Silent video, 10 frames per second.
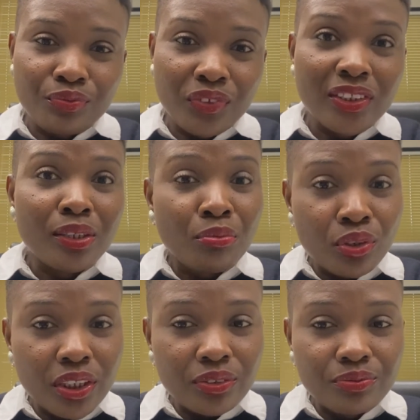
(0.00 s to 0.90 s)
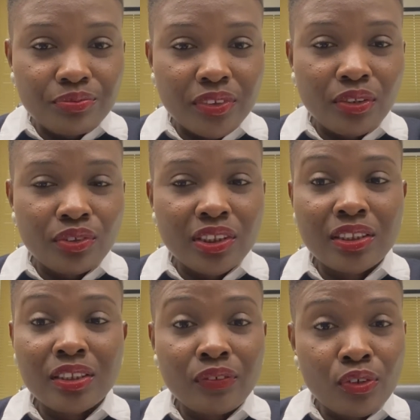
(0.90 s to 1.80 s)
It's a model that was
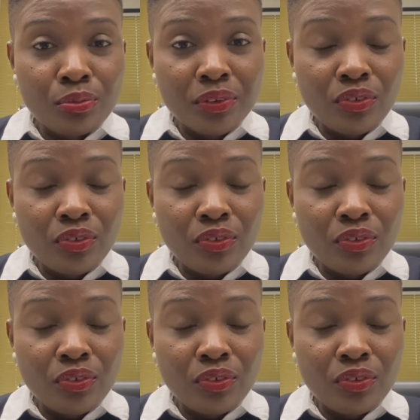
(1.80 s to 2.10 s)
developed.